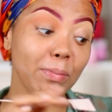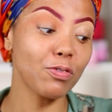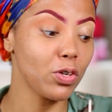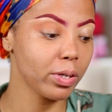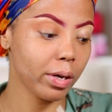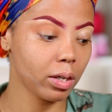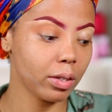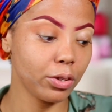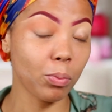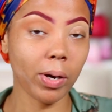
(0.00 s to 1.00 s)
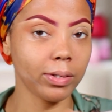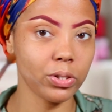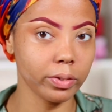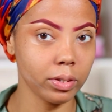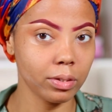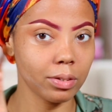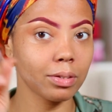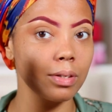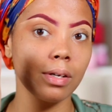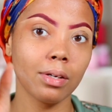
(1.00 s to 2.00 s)
If you're young and you're watching
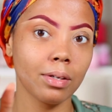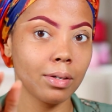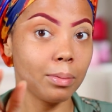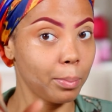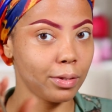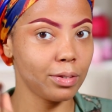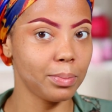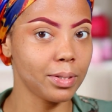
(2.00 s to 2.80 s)
this, mind your